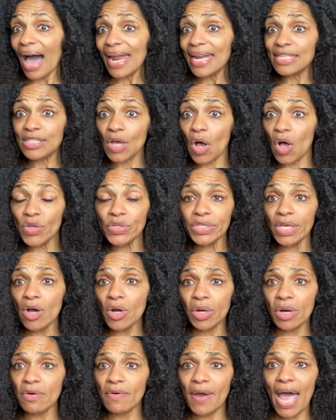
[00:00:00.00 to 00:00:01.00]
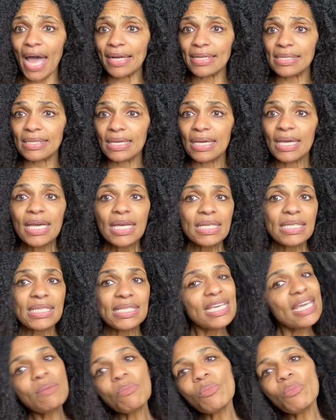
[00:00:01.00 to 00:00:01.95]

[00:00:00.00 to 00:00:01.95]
is also correct. Ti